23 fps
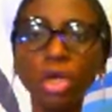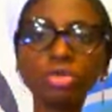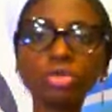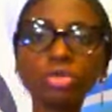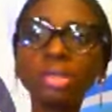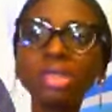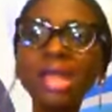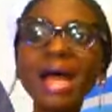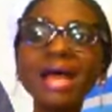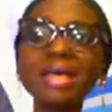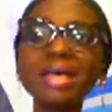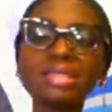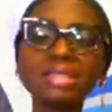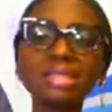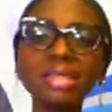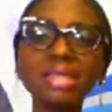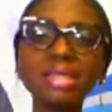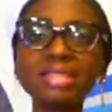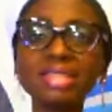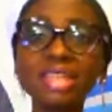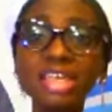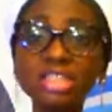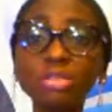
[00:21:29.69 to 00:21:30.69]
So that is,
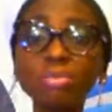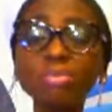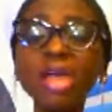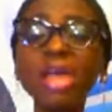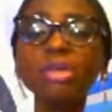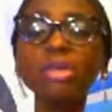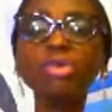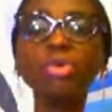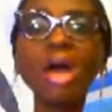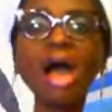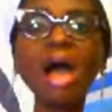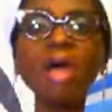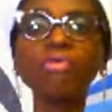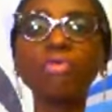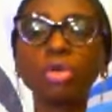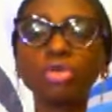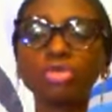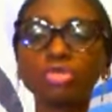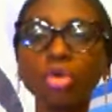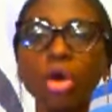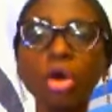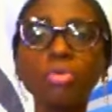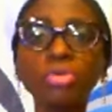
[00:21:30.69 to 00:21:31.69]
in essence, men, you have
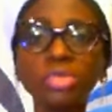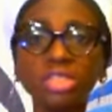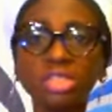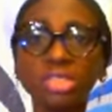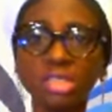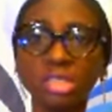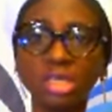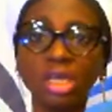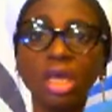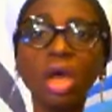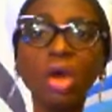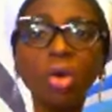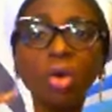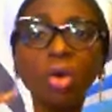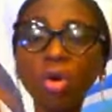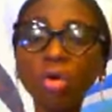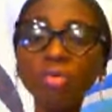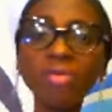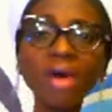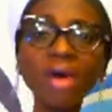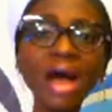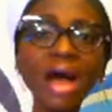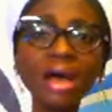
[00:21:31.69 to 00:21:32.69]
authority
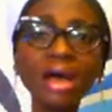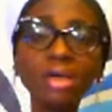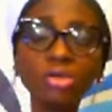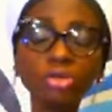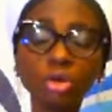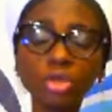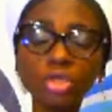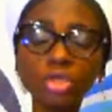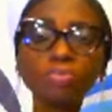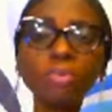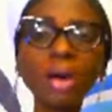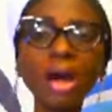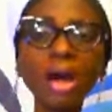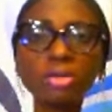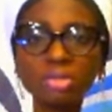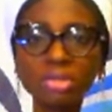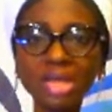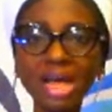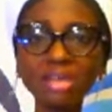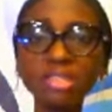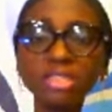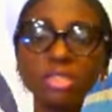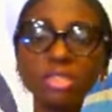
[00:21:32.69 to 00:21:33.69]
over your
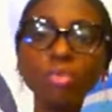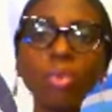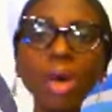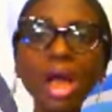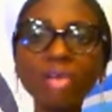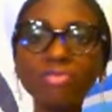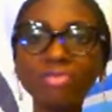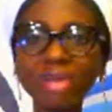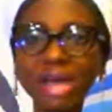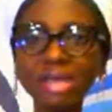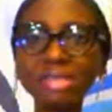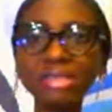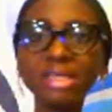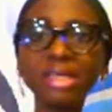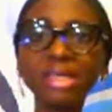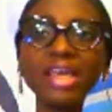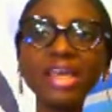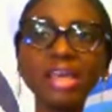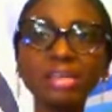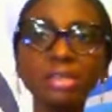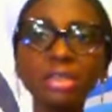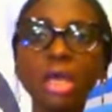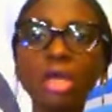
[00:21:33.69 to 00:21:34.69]
spouse as the wife, as the
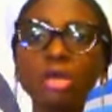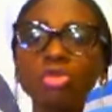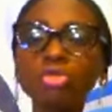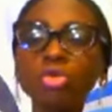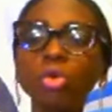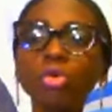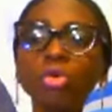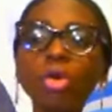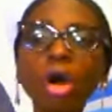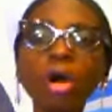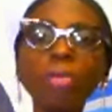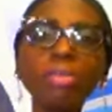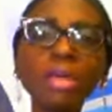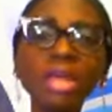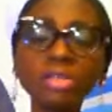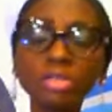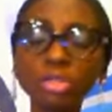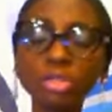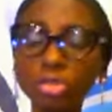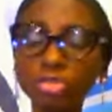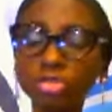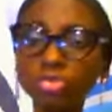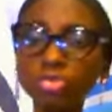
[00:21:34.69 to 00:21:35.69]
head. So God
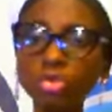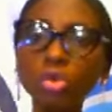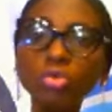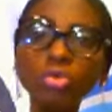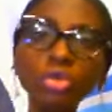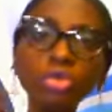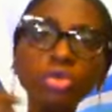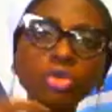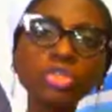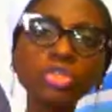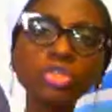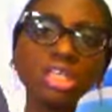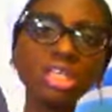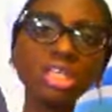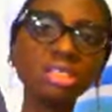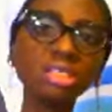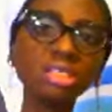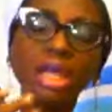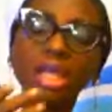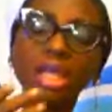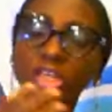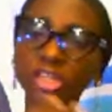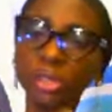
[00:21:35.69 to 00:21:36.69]
bless us, you know, we use
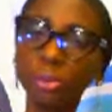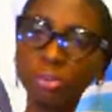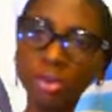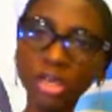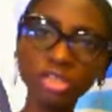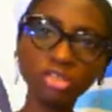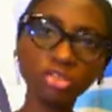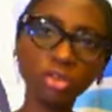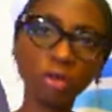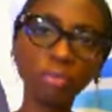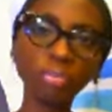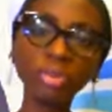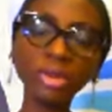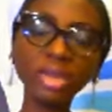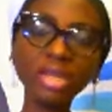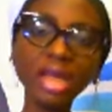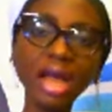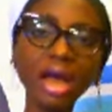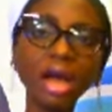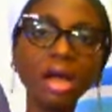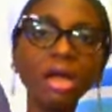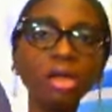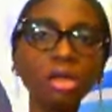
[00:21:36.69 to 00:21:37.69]
it in the place of
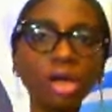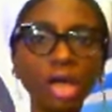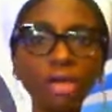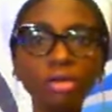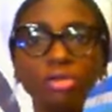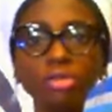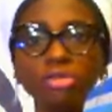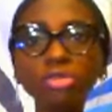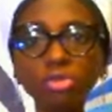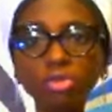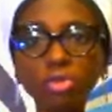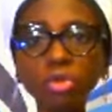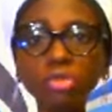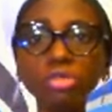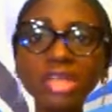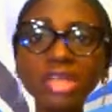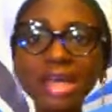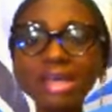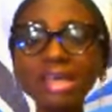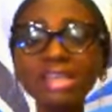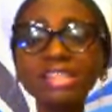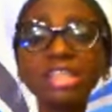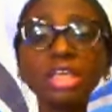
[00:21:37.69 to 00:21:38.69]
prayer, and you know,
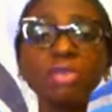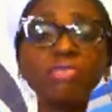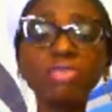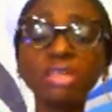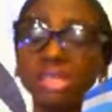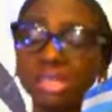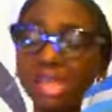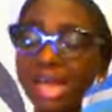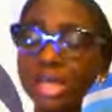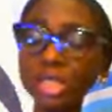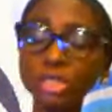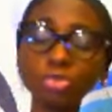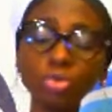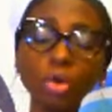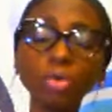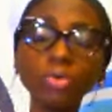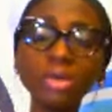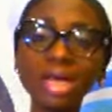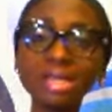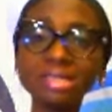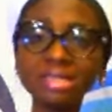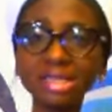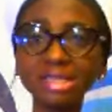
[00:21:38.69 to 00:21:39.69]
negatively, that's
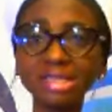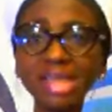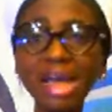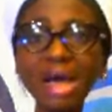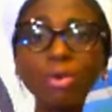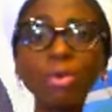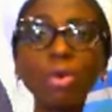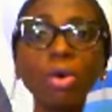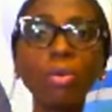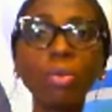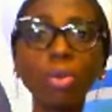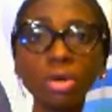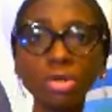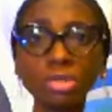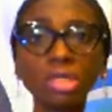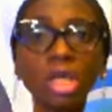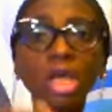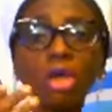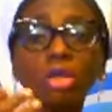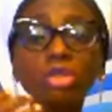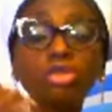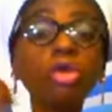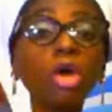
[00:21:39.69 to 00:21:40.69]
what we are saying. That one
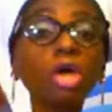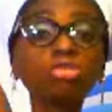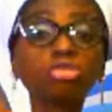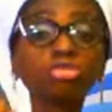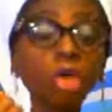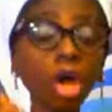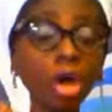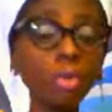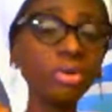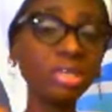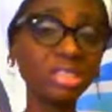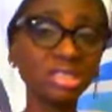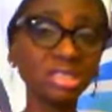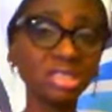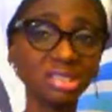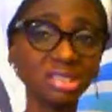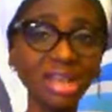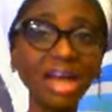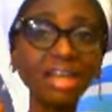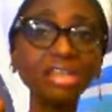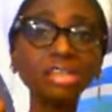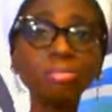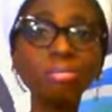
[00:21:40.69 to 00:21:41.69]
was the
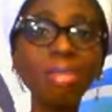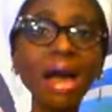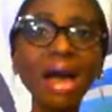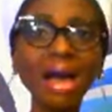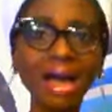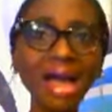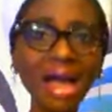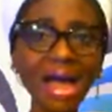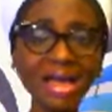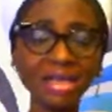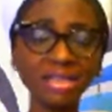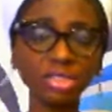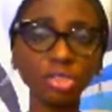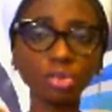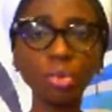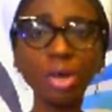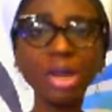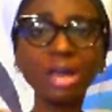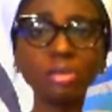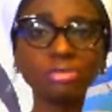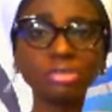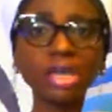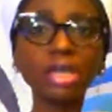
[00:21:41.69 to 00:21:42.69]
authority that the man has, is
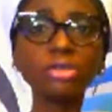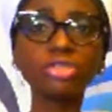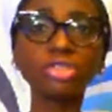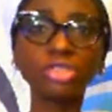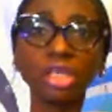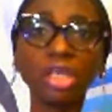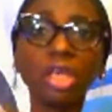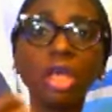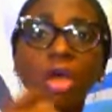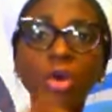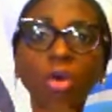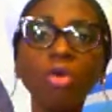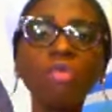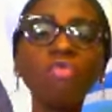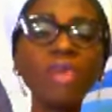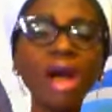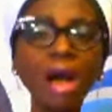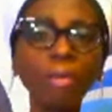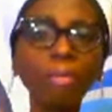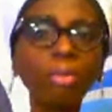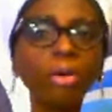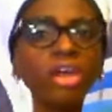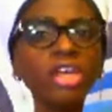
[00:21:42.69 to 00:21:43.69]
what I'm trying to say,
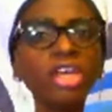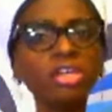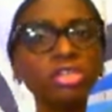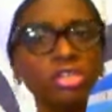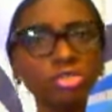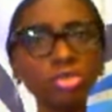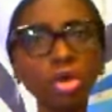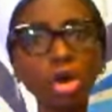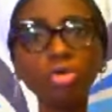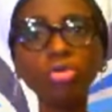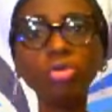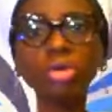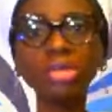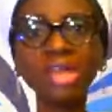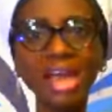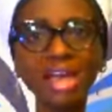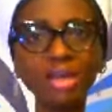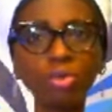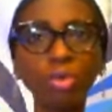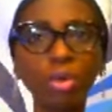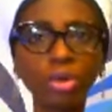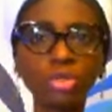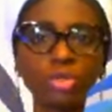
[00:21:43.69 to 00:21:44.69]
over, but he did not know
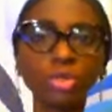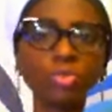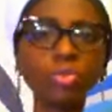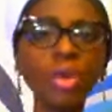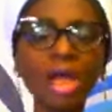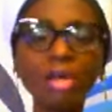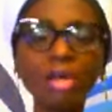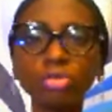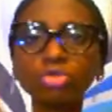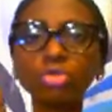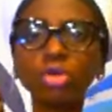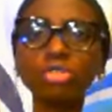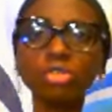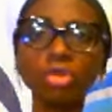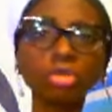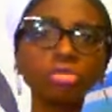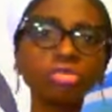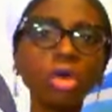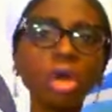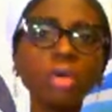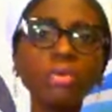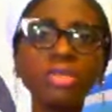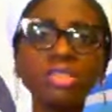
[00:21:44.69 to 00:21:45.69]
that it was his wife. So
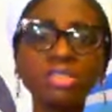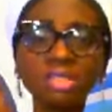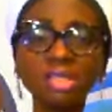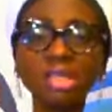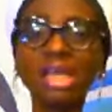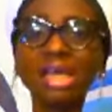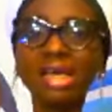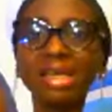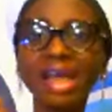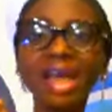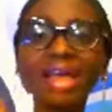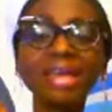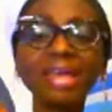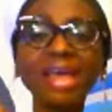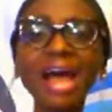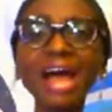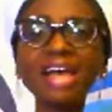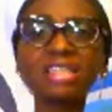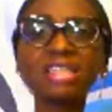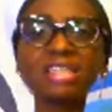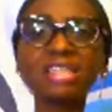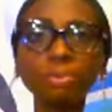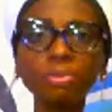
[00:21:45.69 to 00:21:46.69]
the authority that he
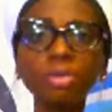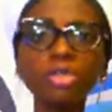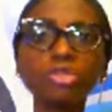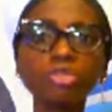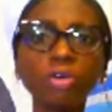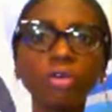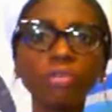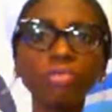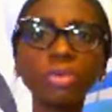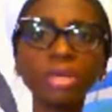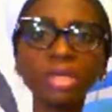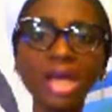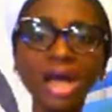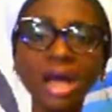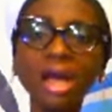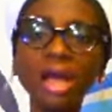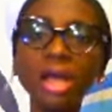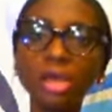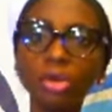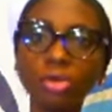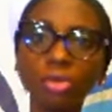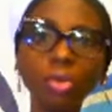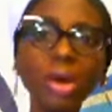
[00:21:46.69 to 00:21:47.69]
has in the place of
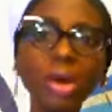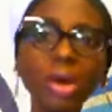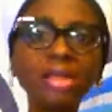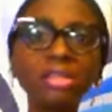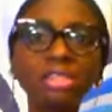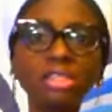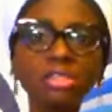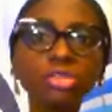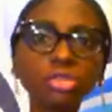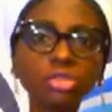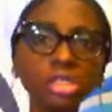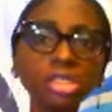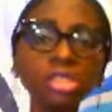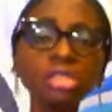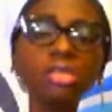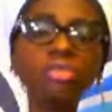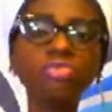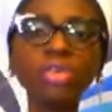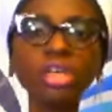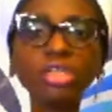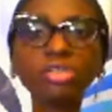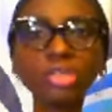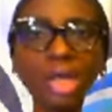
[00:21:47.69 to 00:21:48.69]
prayer, you know, and the
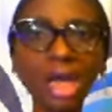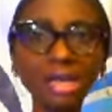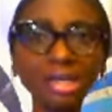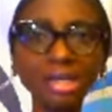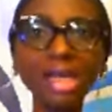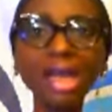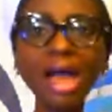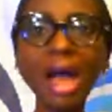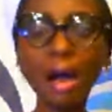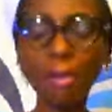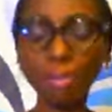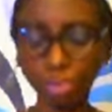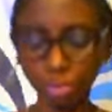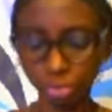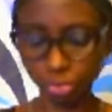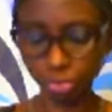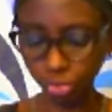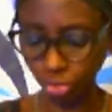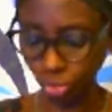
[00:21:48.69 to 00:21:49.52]
thing eventually happened.